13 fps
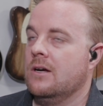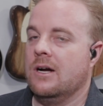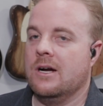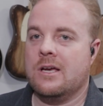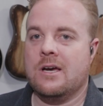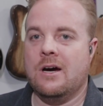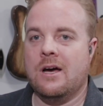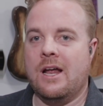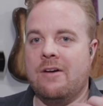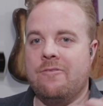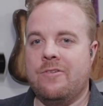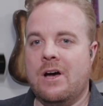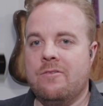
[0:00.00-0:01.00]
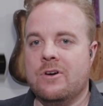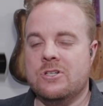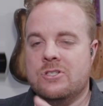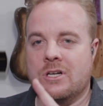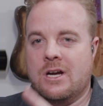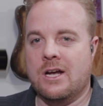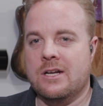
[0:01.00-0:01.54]
a cut at
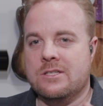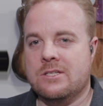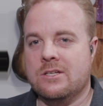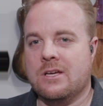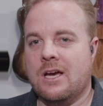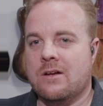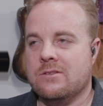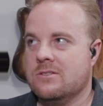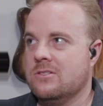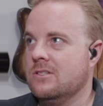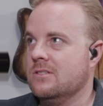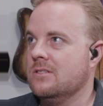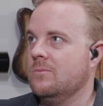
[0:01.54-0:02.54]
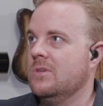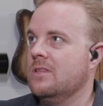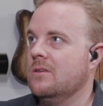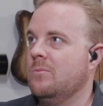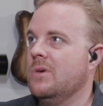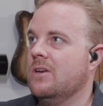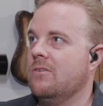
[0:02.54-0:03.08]
500 kind of took out just some of the
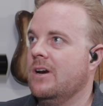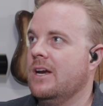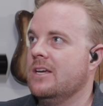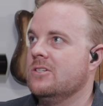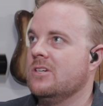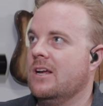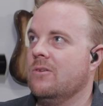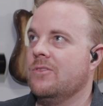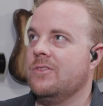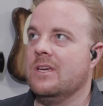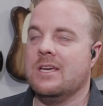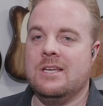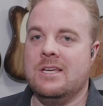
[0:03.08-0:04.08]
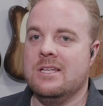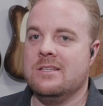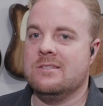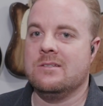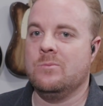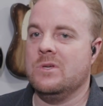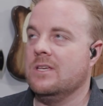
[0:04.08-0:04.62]
mid-range. I don't think it needs
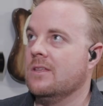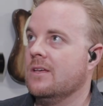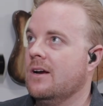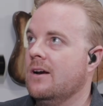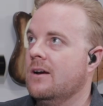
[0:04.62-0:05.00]
to be there.